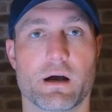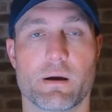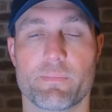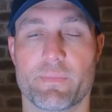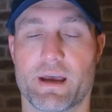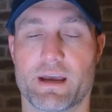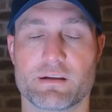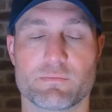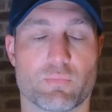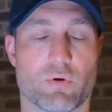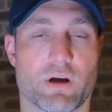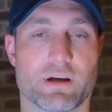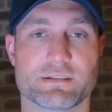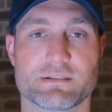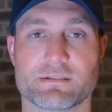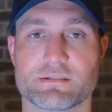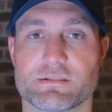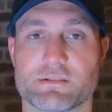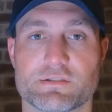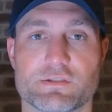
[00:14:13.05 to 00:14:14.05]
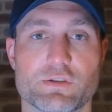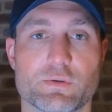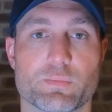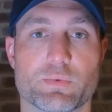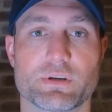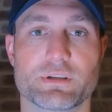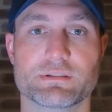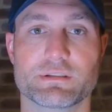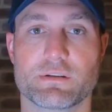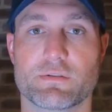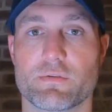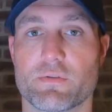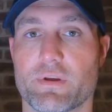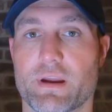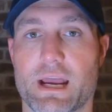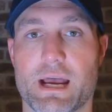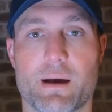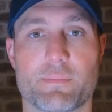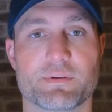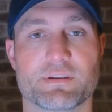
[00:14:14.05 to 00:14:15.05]
That process is super easy through
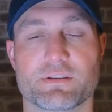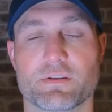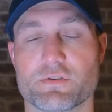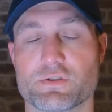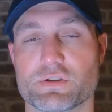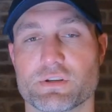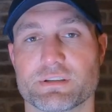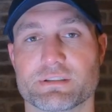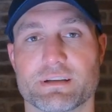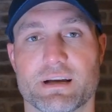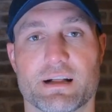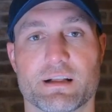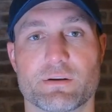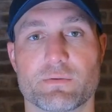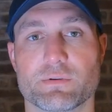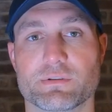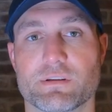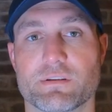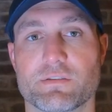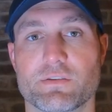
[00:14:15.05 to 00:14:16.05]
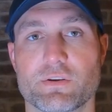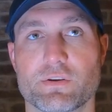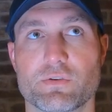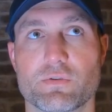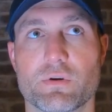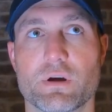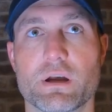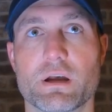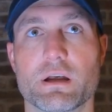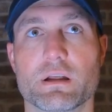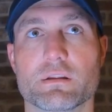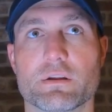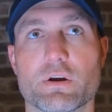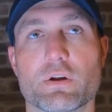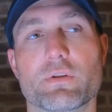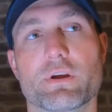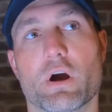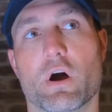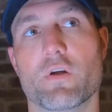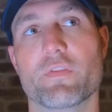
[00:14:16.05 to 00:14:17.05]
the app. It tells you exactly what to do.
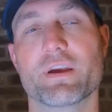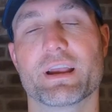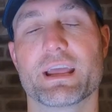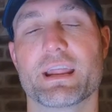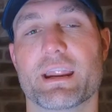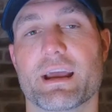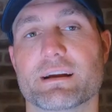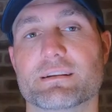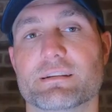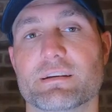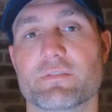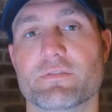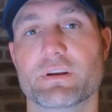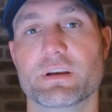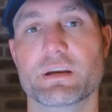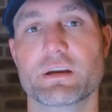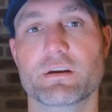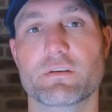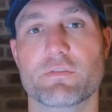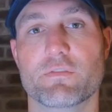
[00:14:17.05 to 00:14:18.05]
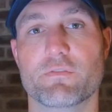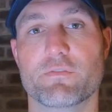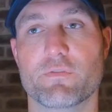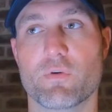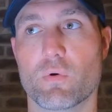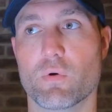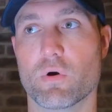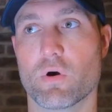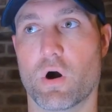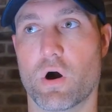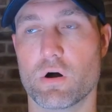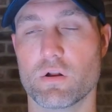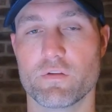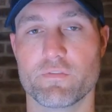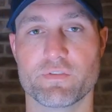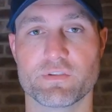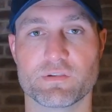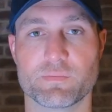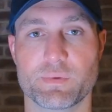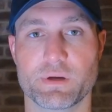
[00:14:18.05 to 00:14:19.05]
Literally all the connectivity for all
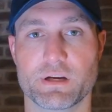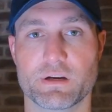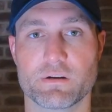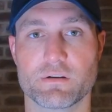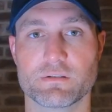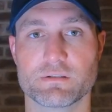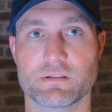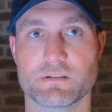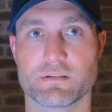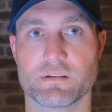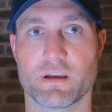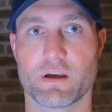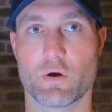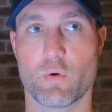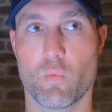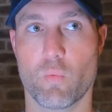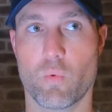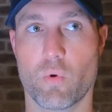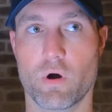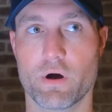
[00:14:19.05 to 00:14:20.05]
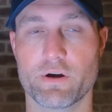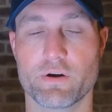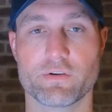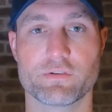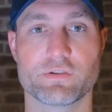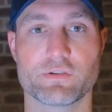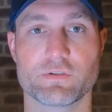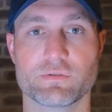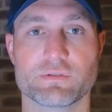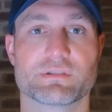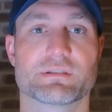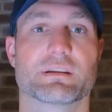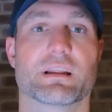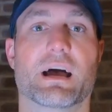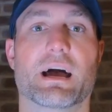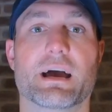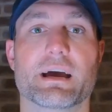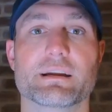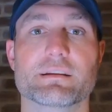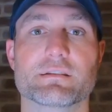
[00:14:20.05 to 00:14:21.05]
of the speakers is like 1 or 2
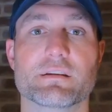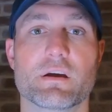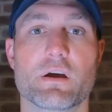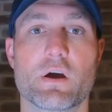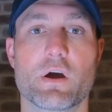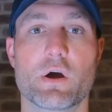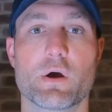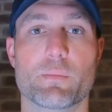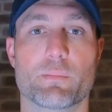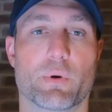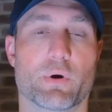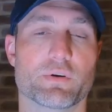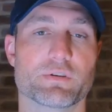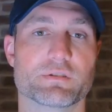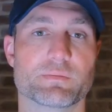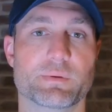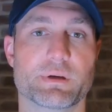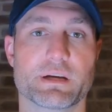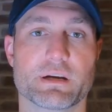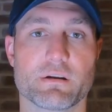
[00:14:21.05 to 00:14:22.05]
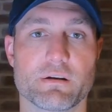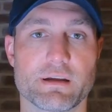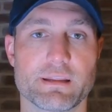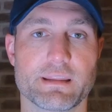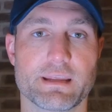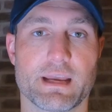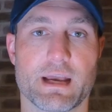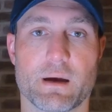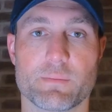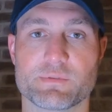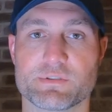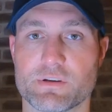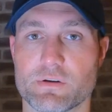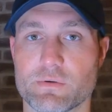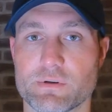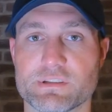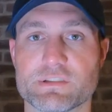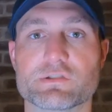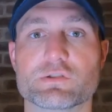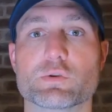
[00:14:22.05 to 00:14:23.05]
slides per speaker in the app.
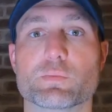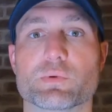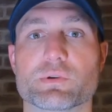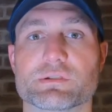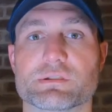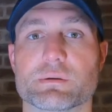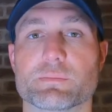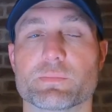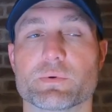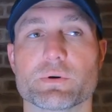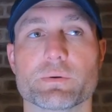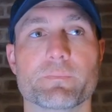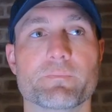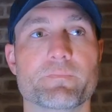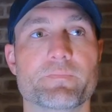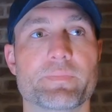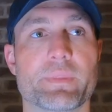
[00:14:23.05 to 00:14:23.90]
So it's super simple.